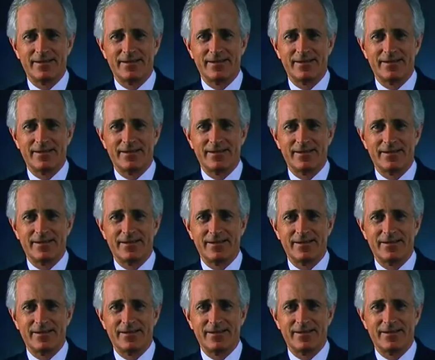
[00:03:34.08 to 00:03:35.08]

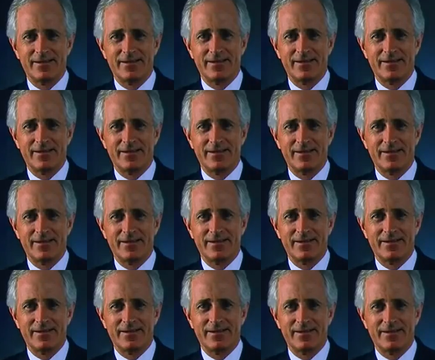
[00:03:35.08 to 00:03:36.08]

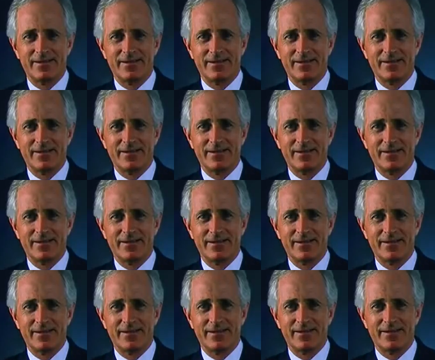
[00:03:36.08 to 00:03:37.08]

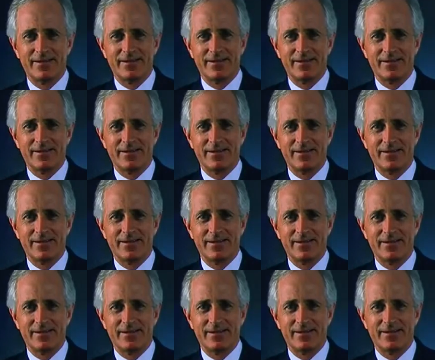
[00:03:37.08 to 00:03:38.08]

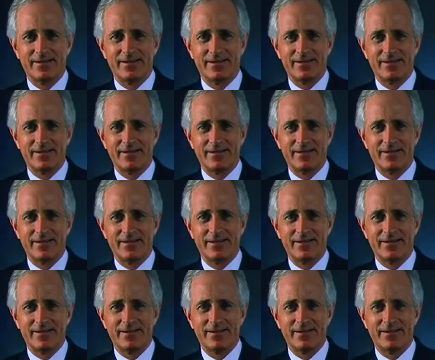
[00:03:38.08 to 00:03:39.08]

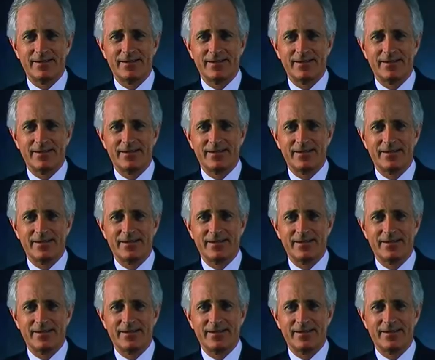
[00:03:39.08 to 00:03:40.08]

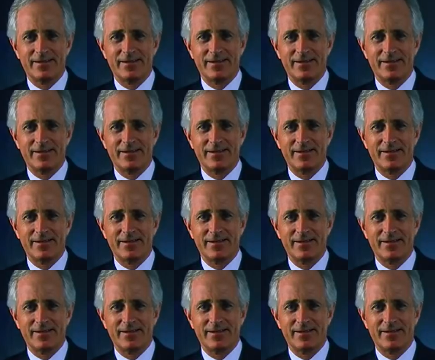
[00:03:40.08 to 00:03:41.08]

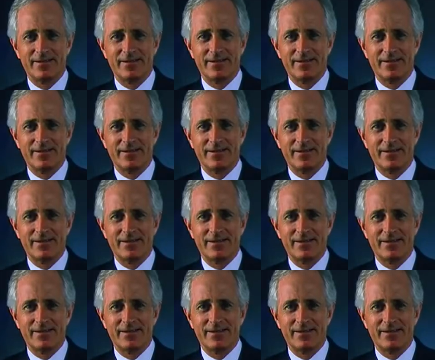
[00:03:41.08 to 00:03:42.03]
The person shown says nothing.